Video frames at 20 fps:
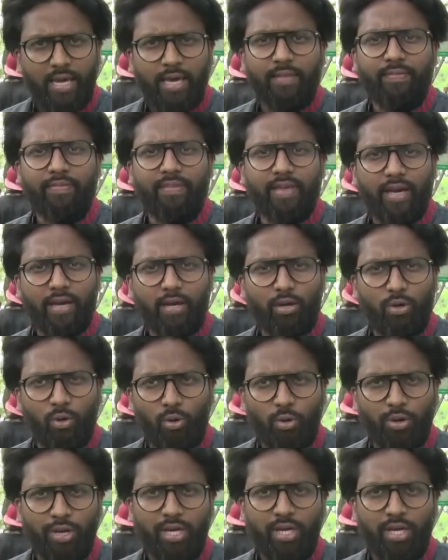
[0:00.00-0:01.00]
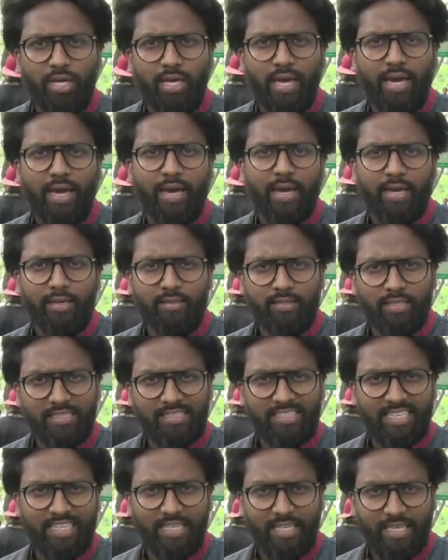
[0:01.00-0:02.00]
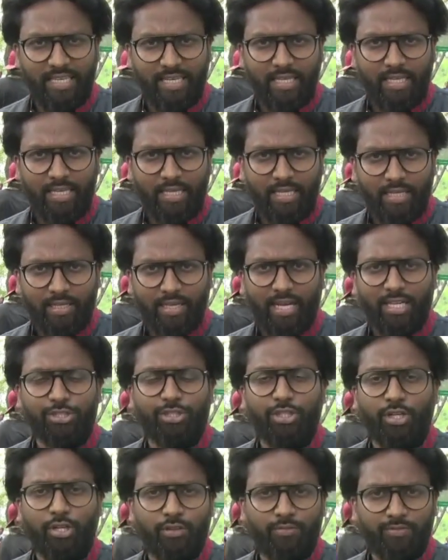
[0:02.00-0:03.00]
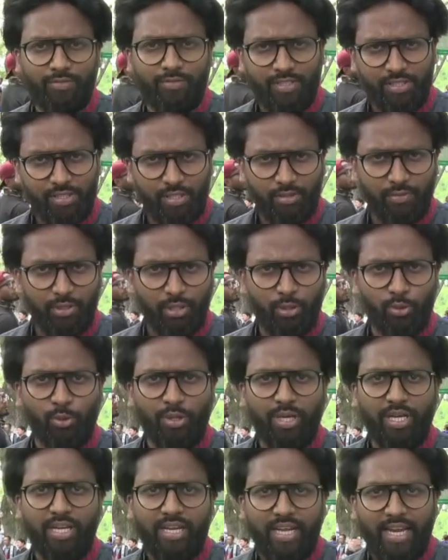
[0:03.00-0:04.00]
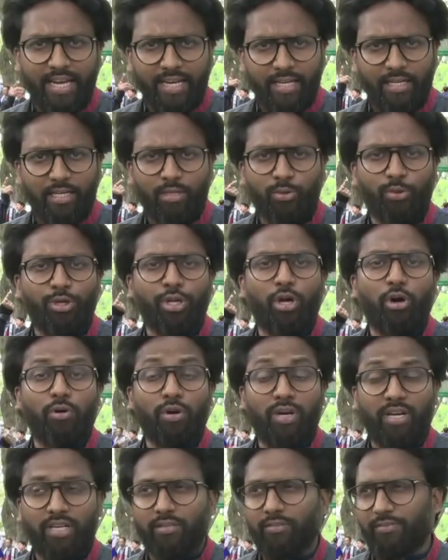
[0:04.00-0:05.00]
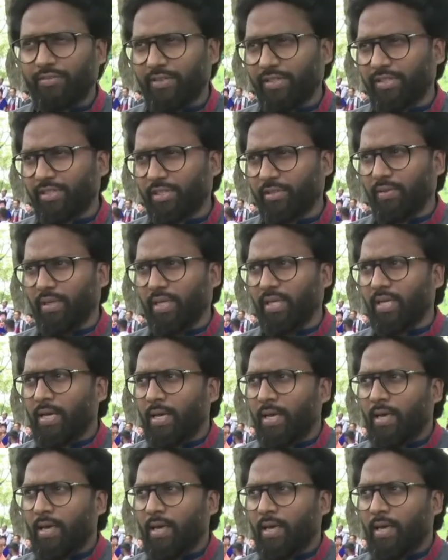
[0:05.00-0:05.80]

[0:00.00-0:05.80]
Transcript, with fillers: and they are going at Delhi National Youth Festival to ignite, to inaugurate the festival.